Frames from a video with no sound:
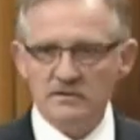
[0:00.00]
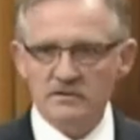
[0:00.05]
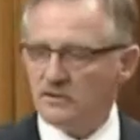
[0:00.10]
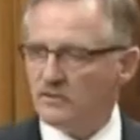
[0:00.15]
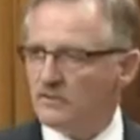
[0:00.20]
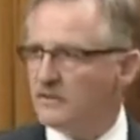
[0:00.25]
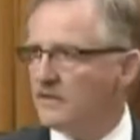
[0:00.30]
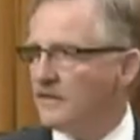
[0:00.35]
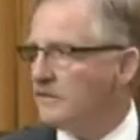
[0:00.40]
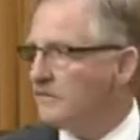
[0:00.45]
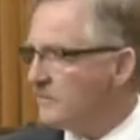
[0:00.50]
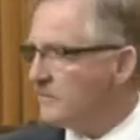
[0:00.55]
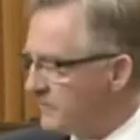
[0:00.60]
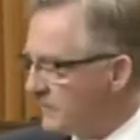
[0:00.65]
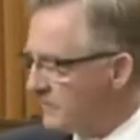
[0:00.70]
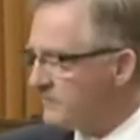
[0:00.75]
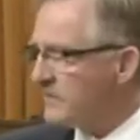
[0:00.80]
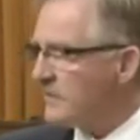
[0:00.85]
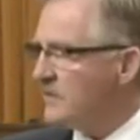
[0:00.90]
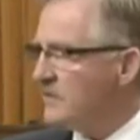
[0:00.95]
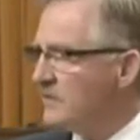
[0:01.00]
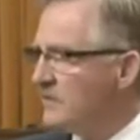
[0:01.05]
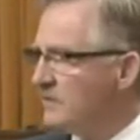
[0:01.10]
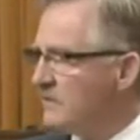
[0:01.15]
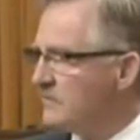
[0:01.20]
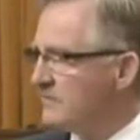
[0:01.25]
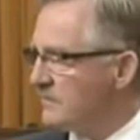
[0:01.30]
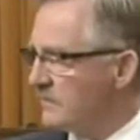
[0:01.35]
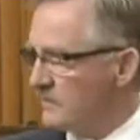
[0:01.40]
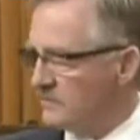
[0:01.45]
so another 15
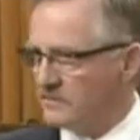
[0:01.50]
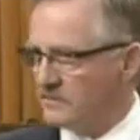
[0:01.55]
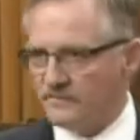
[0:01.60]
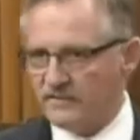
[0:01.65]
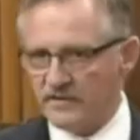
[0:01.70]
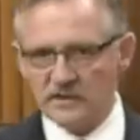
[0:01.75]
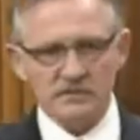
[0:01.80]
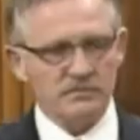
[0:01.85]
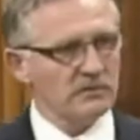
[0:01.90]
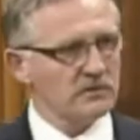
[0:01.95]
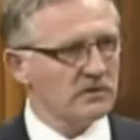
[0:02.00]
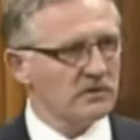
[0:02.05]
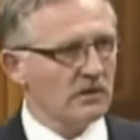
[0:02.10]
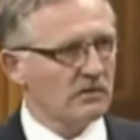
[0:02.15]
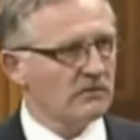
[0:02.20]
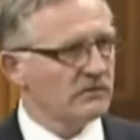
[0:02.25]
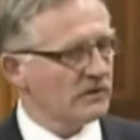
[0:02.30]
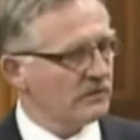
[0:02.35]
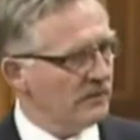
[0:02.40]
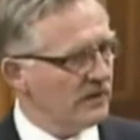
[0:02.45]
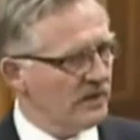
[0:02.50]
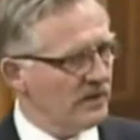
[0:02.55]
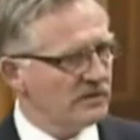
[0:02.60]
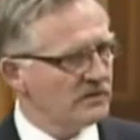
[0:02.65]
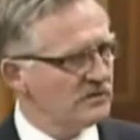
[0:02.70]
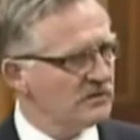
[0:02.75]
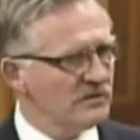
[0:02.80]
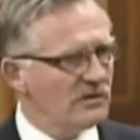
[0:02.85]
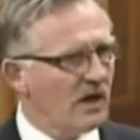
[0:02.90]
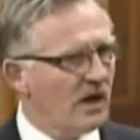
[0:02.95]
years for those investments already
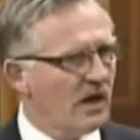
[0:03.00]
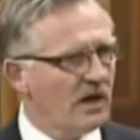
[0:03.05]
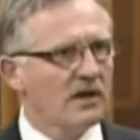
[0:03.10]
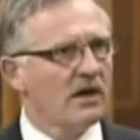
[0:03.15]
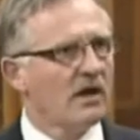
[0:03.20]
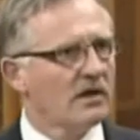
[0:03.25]
made is not